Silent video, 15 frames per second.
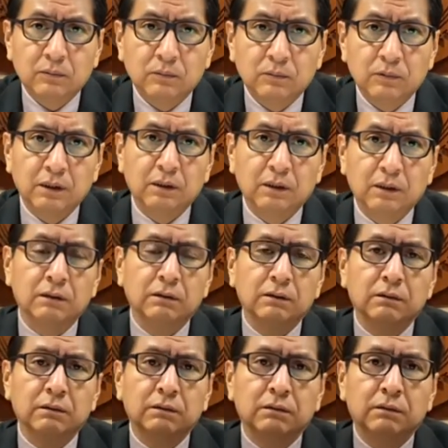will
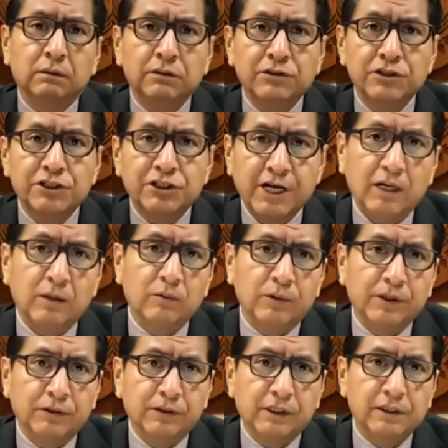share
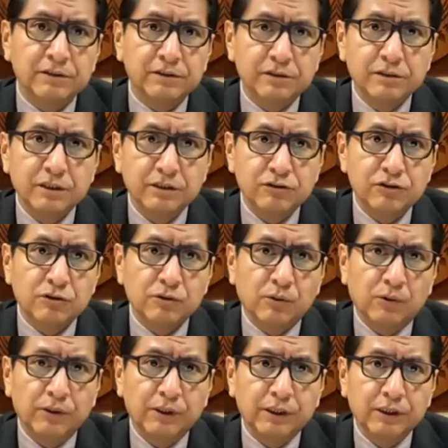with us these
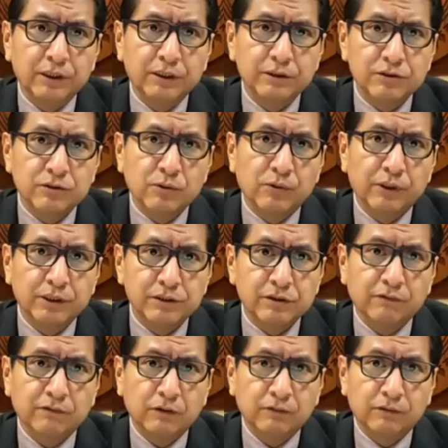story, stories
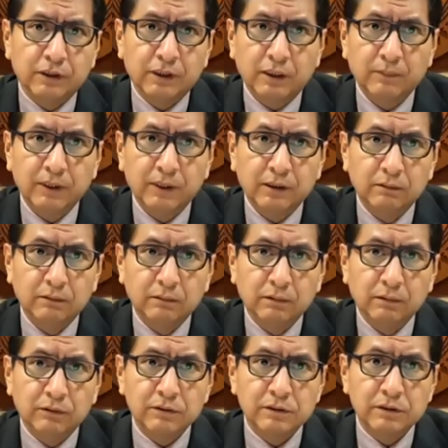of overcoming
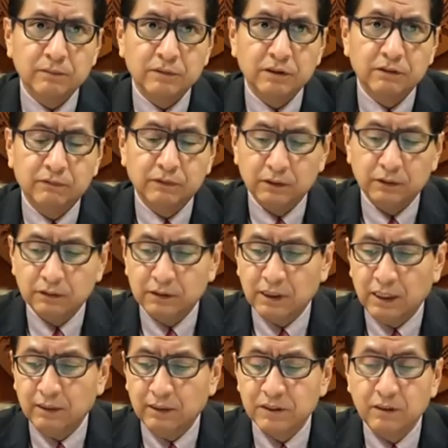through some difficult
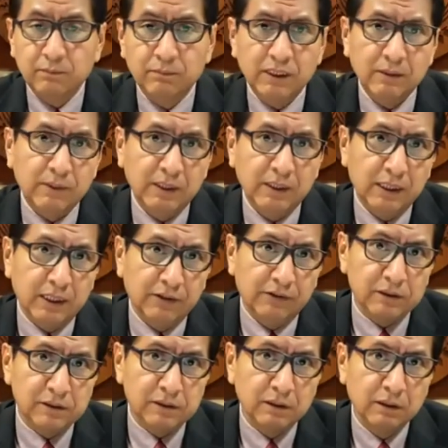times, and many, many
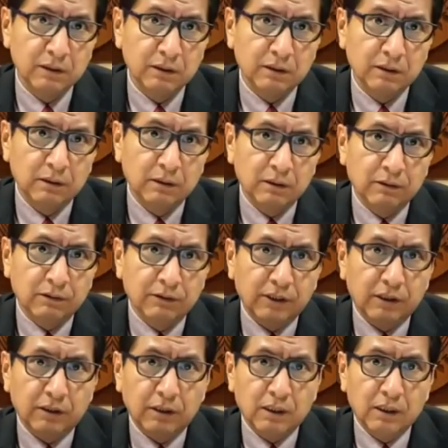others that
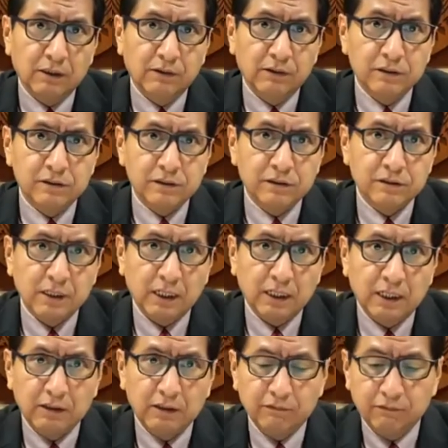are on this
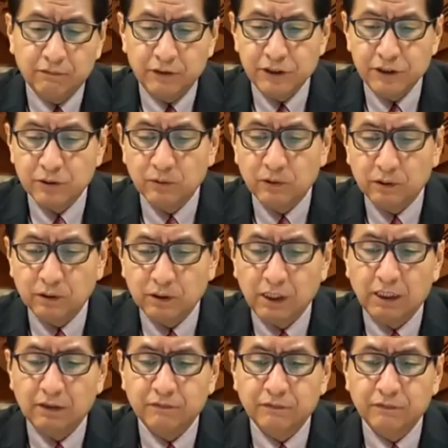uh, virtual
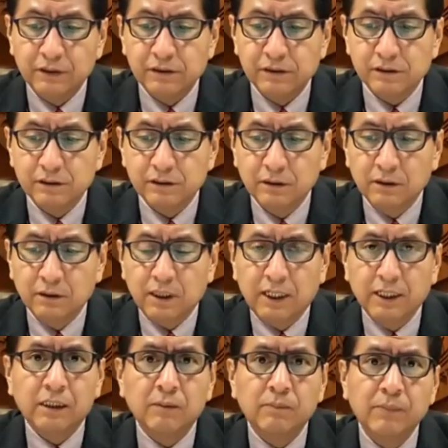conference.
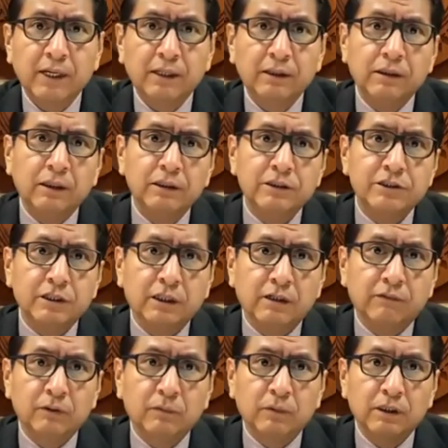I commend each and
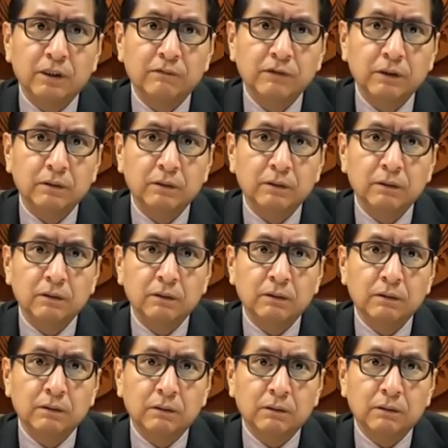every one of you.
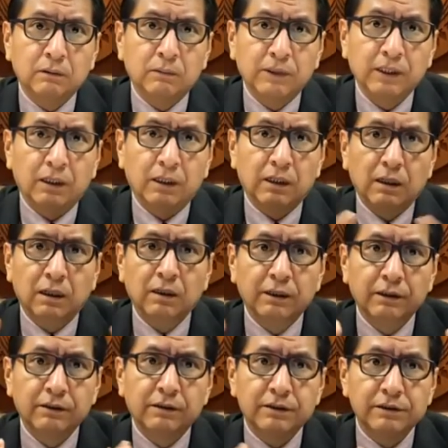We are all
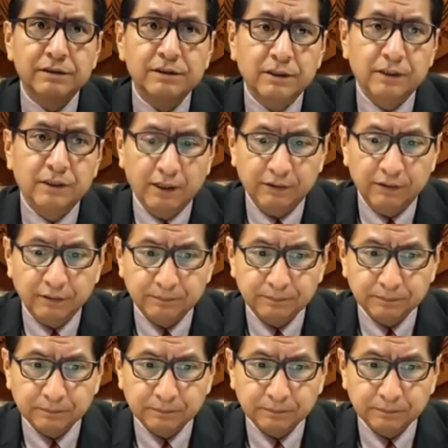in this together.